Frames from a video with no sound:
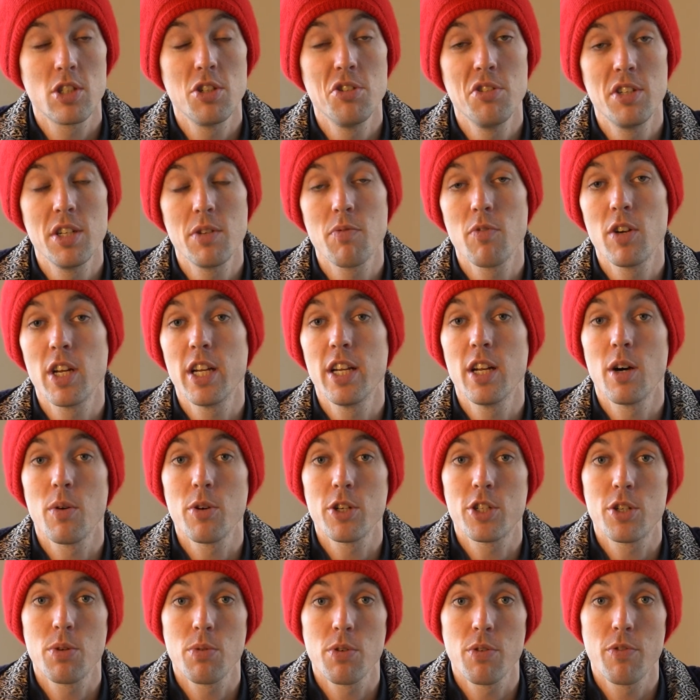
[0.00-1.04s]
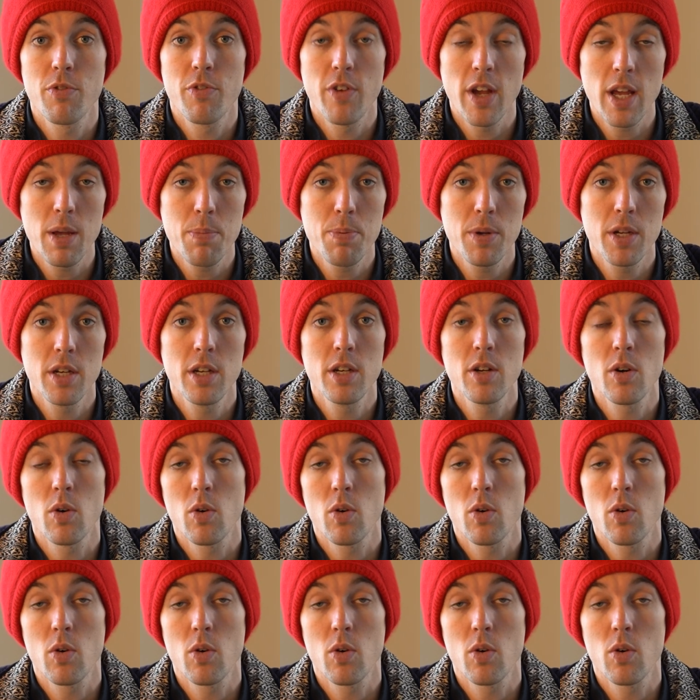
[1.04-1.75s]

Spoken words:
and you didn't really know what you were vaping